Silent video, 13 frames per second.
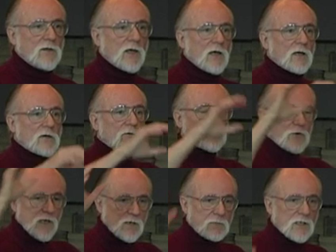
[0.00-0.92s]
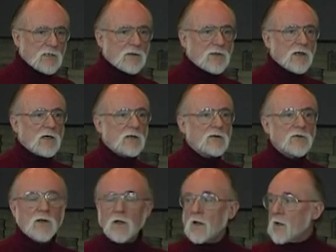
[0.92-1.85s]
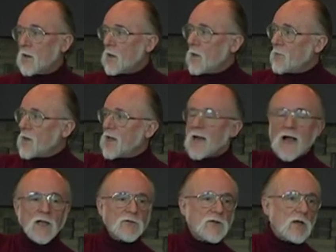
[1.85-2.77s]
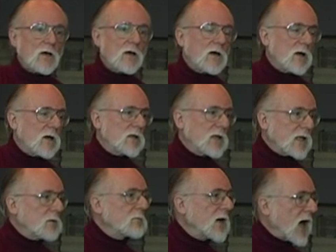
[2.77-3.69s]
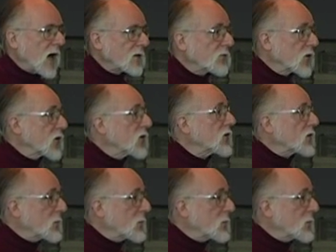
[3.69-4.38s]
things, framing things that has a, an impact for good or